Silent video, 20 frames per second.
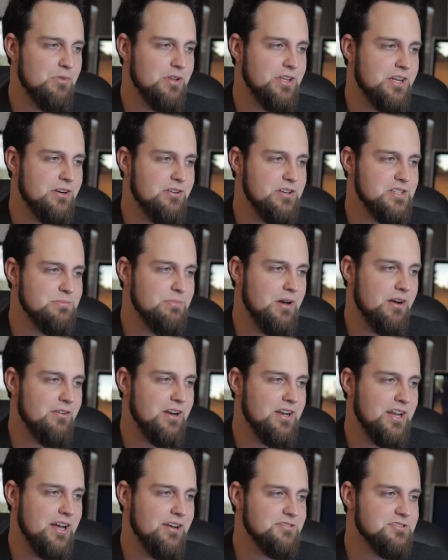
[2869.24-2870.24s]
I'm really curious about
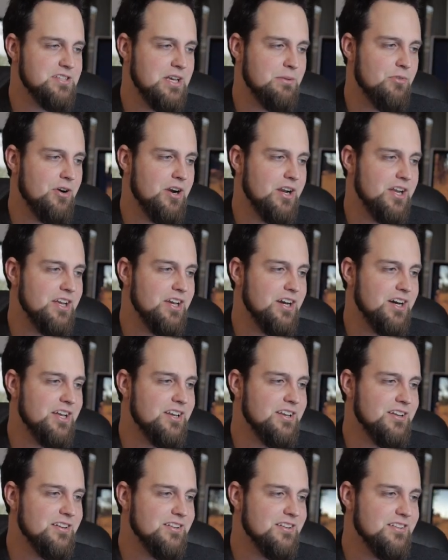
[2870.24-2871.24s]
right now is Samurai
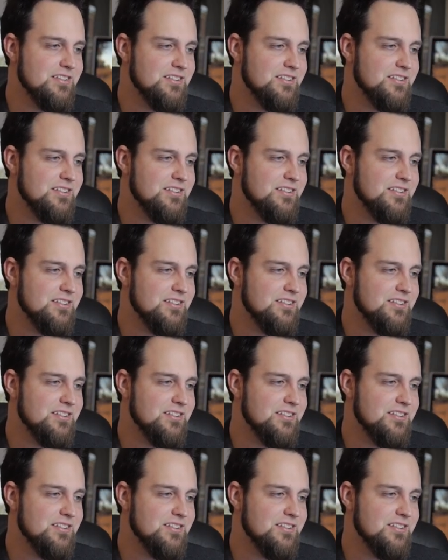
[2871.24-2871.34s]
Gun.